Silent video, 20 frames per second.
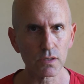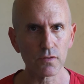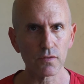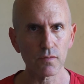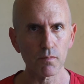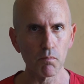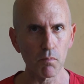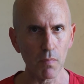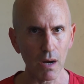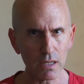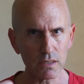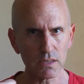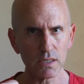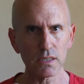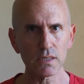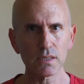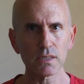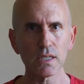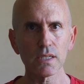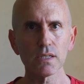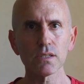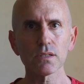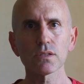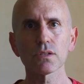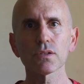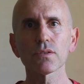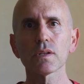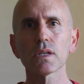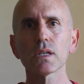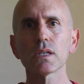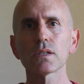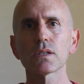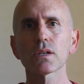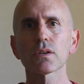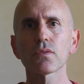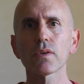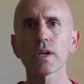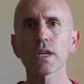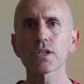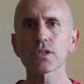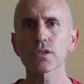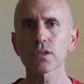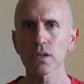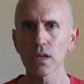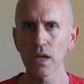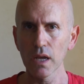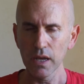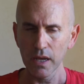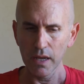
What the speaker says: of multisensory integration